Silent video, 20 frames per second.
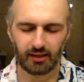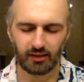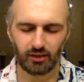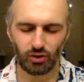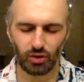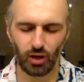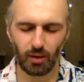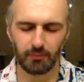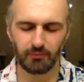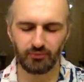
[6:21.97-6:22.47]

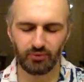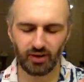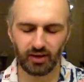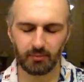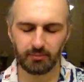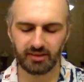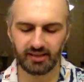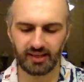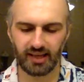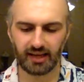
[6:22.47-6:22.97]
Top
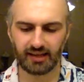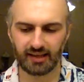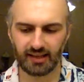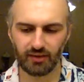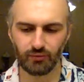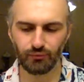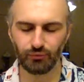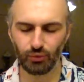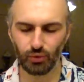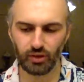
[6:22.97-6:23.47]
films that
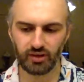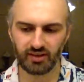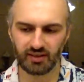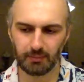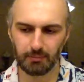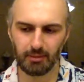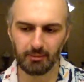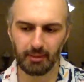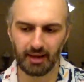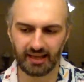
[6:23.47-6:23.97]
influenced
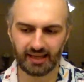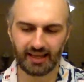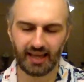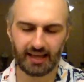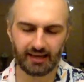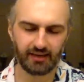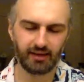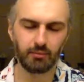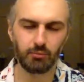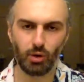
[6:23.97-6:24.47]
Be My
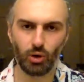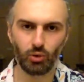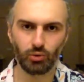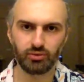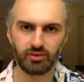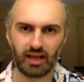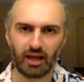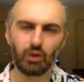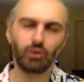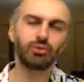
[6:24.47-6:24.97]
Cat the
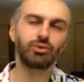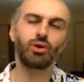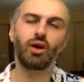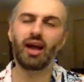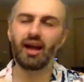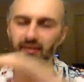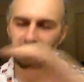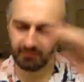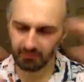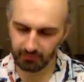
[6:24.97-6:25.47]
most. I also
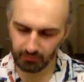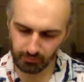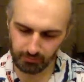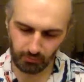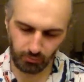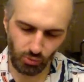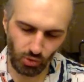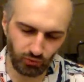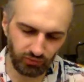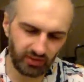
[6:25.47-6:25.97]
have
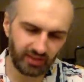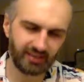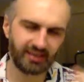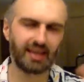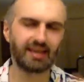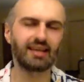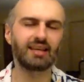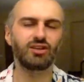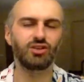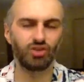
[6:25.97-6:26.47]
movies
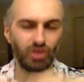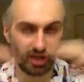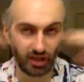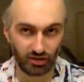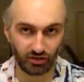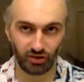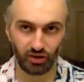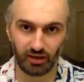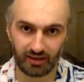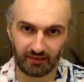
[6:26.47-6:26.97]
that in
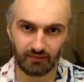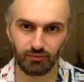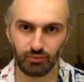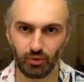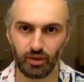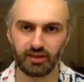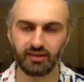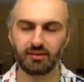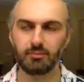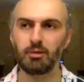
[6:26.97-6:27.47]
general
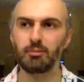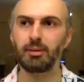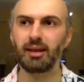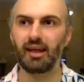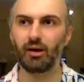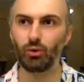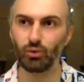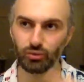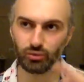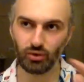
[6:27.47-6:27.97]
influenced me, but I
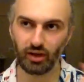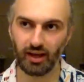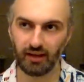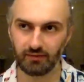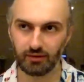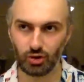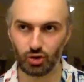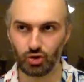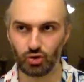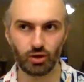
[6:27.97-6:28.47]
also have
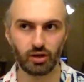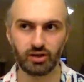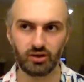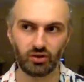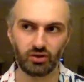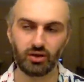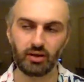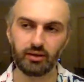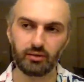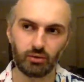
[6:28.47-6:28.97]
a
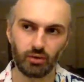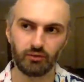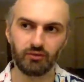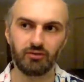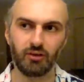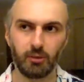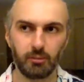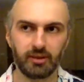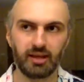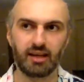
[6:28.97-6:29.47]
shorter list of
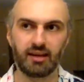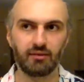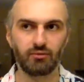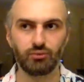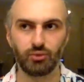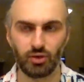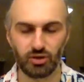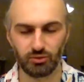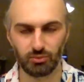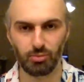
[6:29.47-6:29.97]
films that
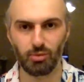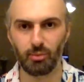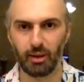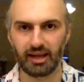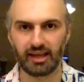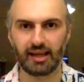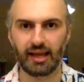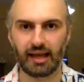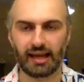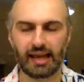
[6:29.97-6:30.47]
influenced Be My
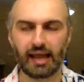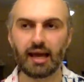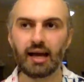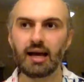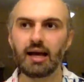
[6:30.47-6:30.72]
Cat.